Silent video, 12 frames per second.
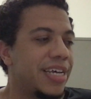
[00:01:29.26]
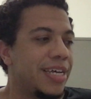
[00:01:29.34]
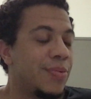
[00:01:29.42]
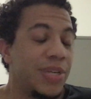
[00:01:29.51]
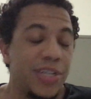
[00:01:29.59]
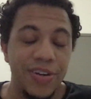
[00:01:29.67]

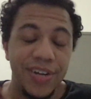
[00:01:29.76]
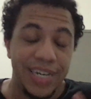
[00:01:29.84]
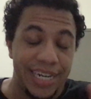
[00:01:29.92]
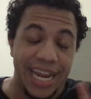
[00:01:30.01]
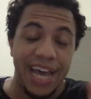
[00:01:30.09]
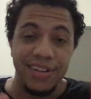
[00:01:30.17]
when you're
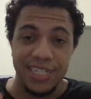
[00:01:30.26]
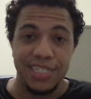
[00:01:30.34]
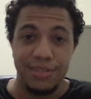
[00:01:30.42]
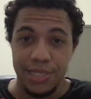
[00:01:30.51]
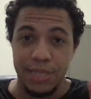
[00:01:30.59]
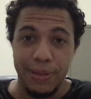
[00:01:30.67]
in that
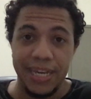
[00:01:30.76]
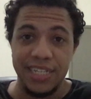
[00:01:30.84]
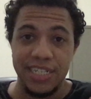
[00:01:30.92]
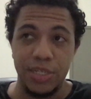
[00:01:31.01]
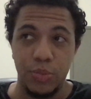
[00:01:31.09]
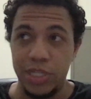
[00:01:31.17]

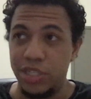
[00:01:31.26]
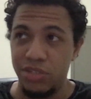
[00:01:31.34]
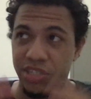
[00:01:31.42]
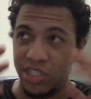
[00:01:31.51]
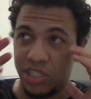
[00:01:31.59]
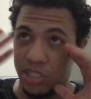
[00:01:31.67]
space when you
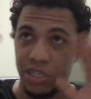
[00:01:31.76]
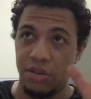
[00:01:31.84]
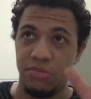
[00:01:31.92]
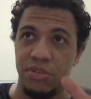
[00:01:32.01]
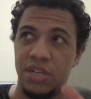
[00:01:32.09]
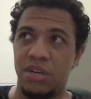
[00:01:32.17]
just
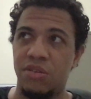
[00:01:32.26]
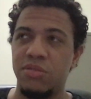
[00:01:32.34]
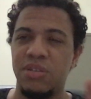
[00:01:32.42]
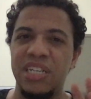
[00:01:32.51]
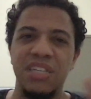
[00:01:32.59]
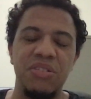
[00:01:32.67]
don't
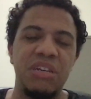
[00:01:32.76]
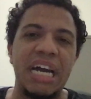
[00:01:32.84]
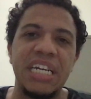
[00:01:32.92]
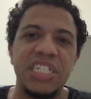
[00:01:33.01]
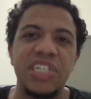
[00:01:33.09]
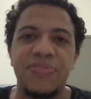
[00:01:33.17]
know you
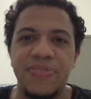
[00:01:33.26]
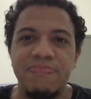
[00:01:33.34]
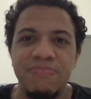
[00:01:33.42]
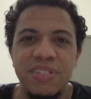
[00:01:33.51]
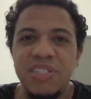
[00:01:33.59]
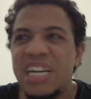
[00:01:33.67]
kind of just
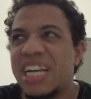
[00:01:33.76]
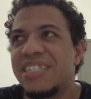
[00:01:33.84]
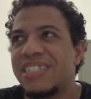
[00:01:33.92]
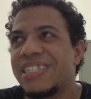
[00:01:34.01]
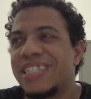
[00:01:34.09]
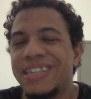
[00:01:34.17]
you kind of
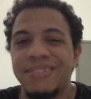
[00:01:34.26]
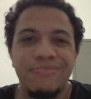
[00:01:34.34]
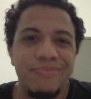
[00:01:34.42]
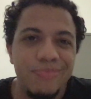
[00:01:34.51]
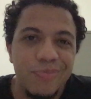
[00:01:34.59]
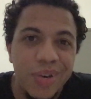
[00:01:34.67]
just said
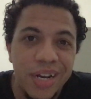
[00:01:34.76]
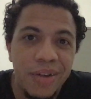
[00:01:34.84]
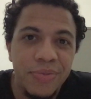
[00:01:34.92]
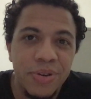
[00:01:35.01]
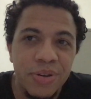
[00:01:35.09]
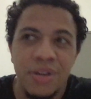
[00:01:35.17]

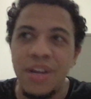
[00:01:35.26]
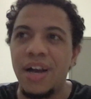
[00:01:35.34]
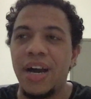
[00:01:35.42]
whatever